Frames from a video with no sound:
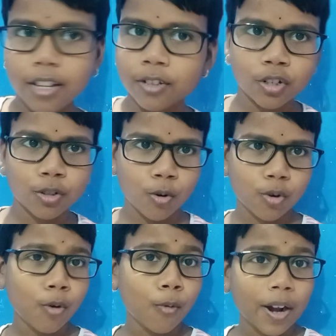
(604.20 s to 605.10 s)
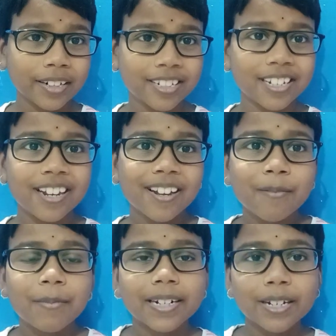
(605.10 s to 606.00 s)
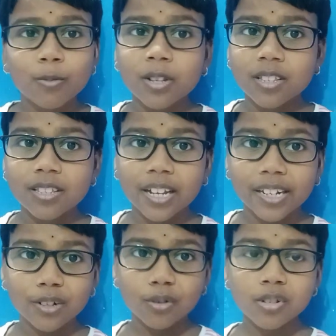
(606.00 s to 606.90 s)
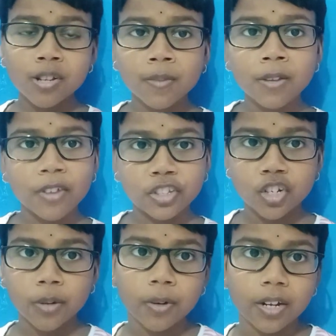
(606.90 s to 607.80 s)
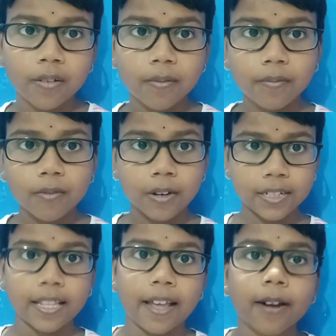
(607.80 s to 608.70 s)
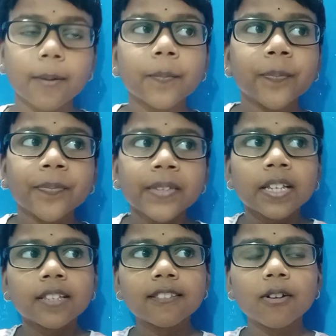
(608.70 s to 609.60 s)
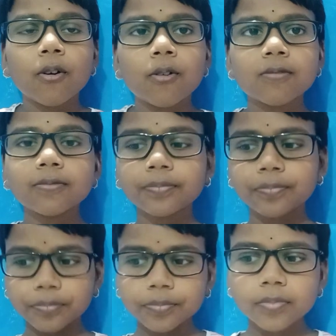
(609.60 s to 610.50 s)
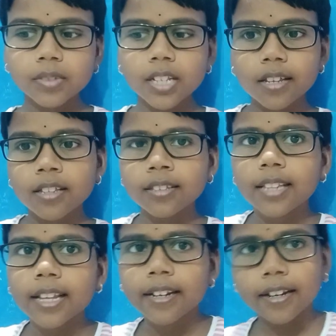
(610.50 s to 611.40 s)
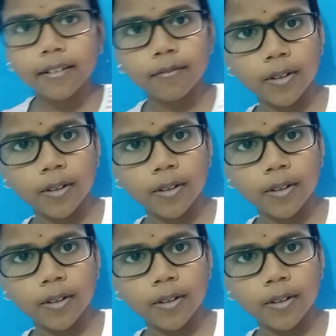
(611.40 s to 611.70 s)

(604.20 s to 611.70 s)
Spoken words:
actually don't know what, but it was the second course, something vegetable was there. So then